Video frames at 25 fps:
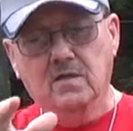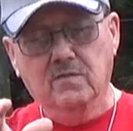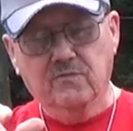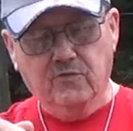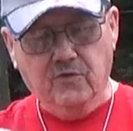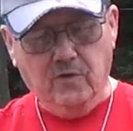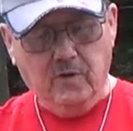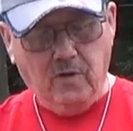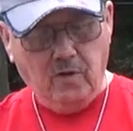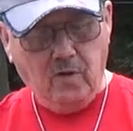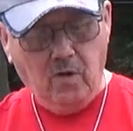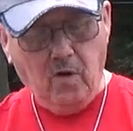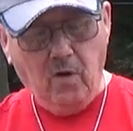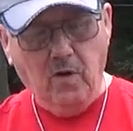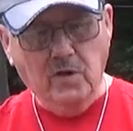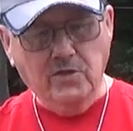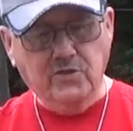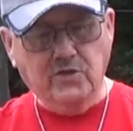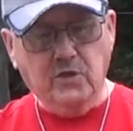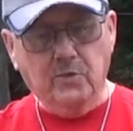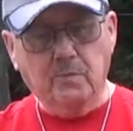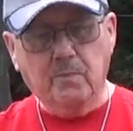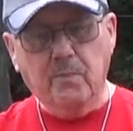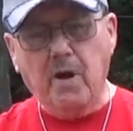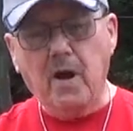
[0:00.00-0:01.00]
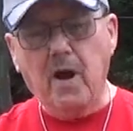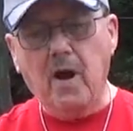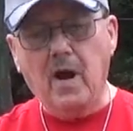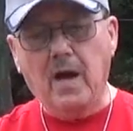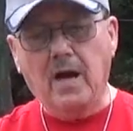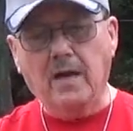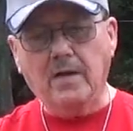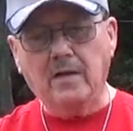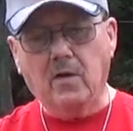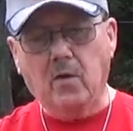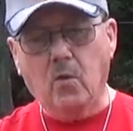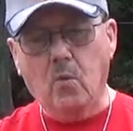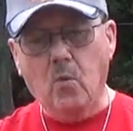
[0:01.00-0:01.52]
for a larger
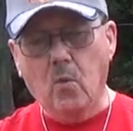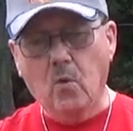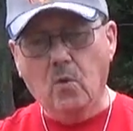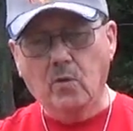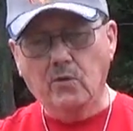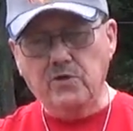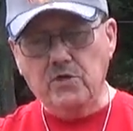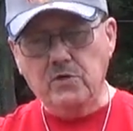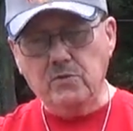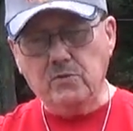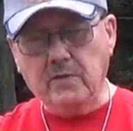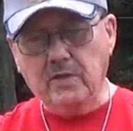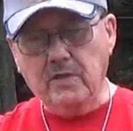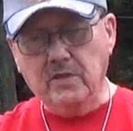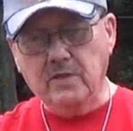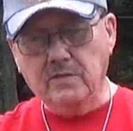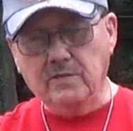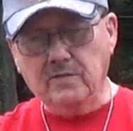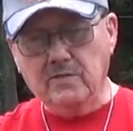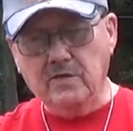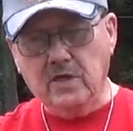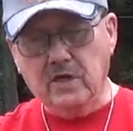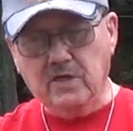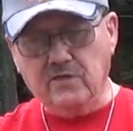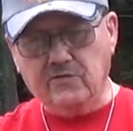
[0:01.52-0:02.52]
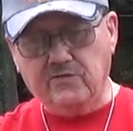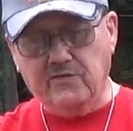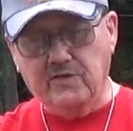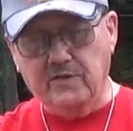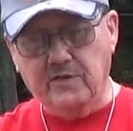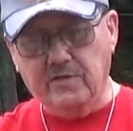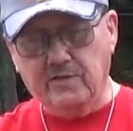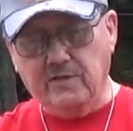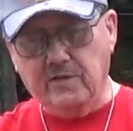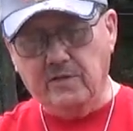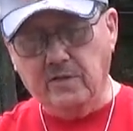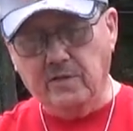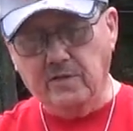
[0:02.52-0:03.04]
pot, or you can adjust it